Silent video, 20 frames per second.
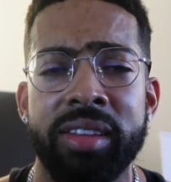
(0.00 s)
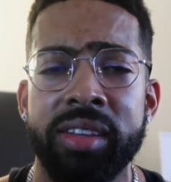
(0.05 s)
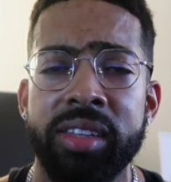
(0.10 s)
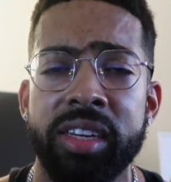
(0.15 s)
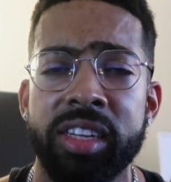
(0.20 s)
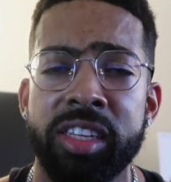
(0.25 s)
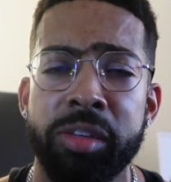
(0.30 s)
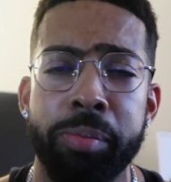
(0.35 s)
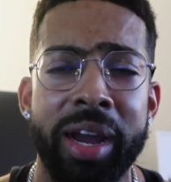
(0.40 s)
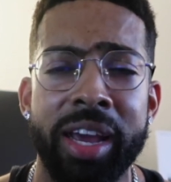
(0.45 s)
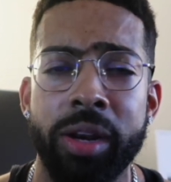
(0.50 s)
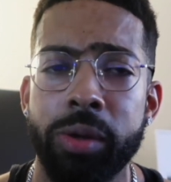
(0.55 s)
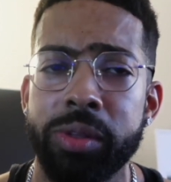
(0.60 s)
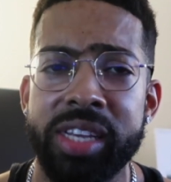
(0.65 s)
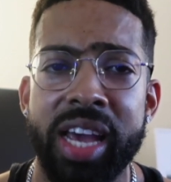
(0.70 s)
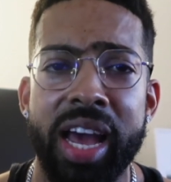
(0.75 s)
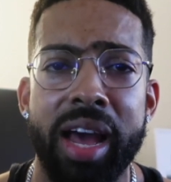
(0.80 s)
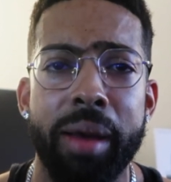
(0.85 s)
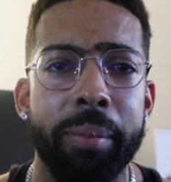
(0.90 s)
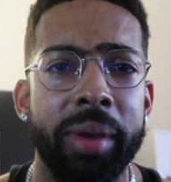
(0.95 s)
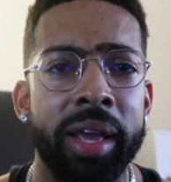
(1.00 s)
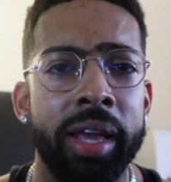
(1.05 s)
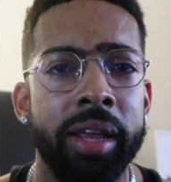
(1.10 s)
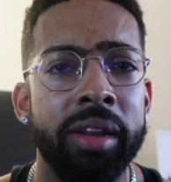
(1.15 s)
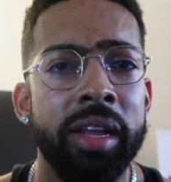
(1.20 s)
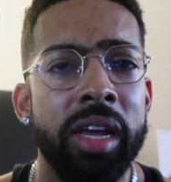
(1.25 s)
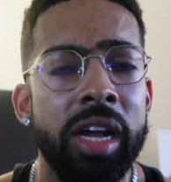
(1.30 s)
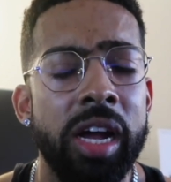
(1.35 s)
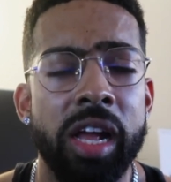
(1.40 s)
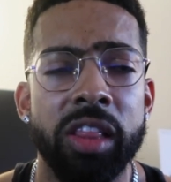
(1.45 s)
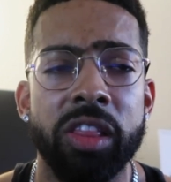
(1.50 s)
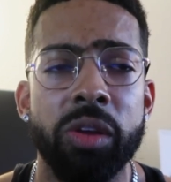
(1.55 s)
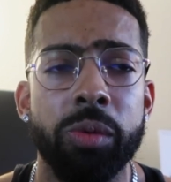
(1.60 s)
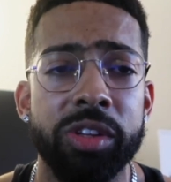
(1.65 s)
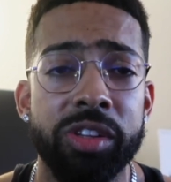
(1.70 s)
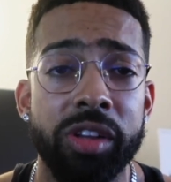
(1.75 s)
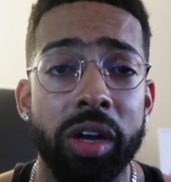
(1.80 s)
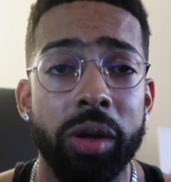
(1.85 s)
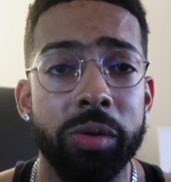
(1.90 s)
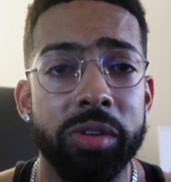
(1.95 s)
They did a spinal tap, and the
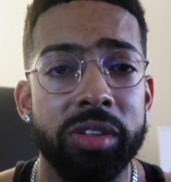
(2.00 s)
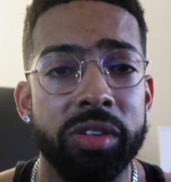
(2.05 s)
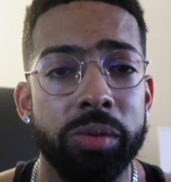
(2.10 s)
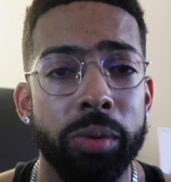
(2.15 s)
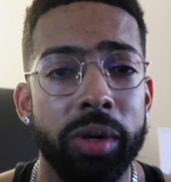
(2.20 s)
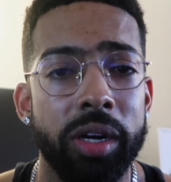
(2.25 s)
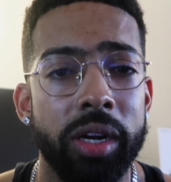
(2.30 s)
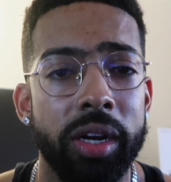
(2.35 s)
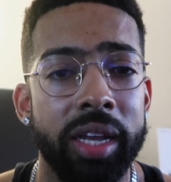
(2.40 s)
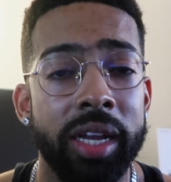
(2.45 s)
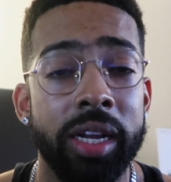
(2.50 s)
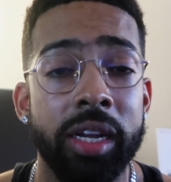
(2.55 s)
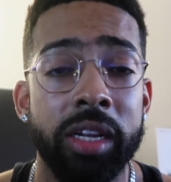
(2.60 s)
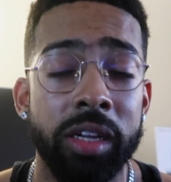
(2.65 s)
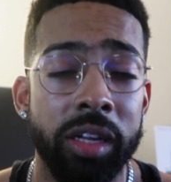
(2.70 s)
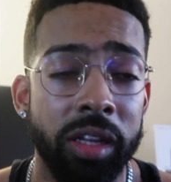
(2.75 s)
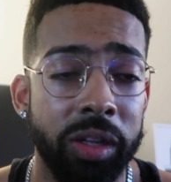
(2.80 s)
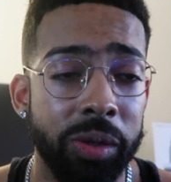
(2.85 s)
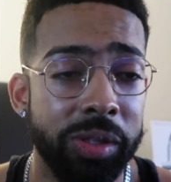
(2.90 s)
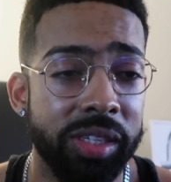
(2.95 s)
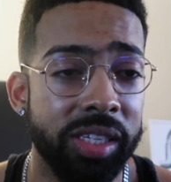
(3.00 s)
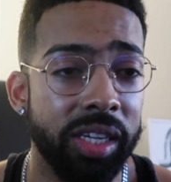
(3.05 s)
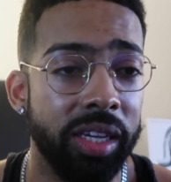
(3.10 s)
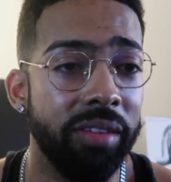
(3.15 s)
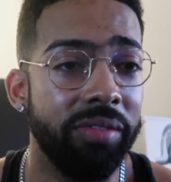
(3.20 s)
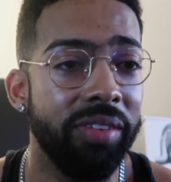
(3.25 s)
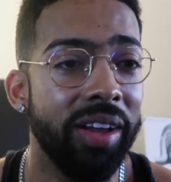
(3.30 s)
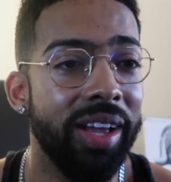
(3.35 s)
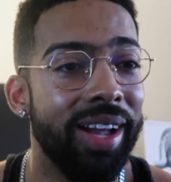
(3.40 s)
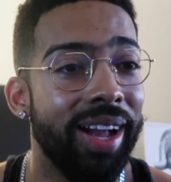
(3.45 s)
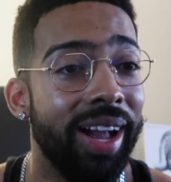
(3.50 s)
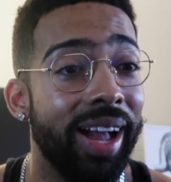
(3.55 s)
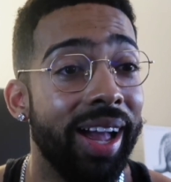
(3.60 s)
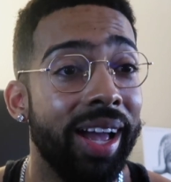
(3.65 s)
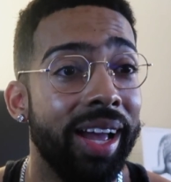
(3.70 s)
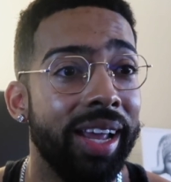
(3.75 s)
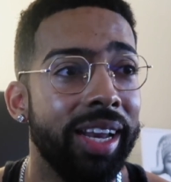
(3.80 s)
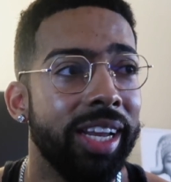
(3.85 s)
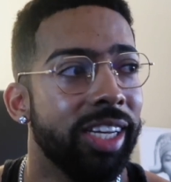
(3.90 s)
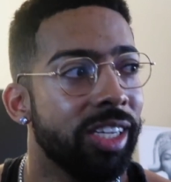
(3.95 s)
results were inconclusive.
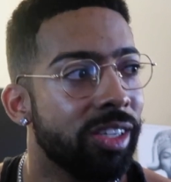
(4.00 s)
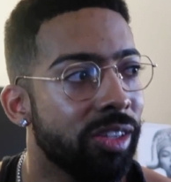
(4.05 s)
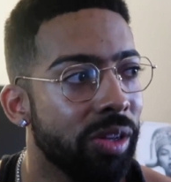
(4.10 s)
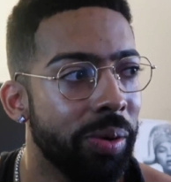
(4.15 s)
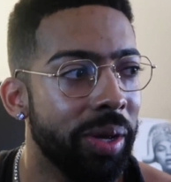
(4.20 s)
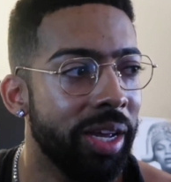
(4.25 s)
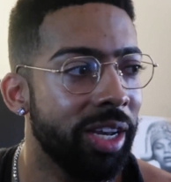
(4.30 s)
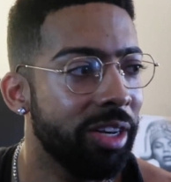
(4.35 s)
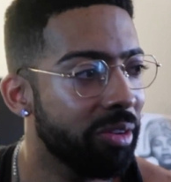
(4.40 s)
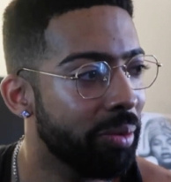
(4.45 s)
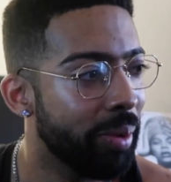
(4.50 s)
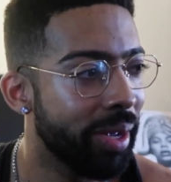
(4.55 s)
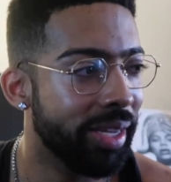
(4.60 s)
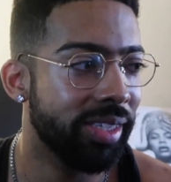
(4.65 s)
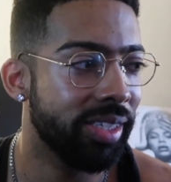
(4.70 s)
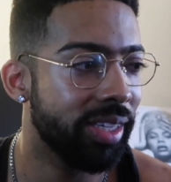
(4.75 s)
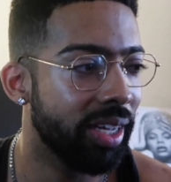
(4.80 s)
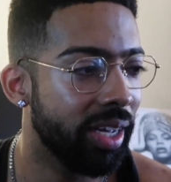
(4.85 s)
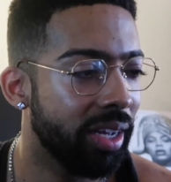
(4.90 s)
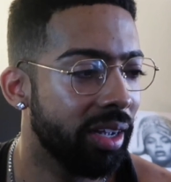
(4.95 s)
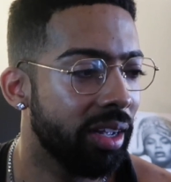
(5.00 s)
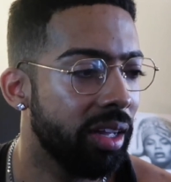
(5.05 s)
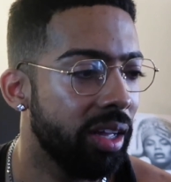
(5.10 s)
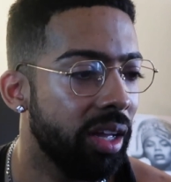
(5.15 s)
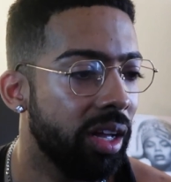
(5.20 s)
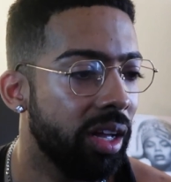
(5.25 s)
And it's so interesting,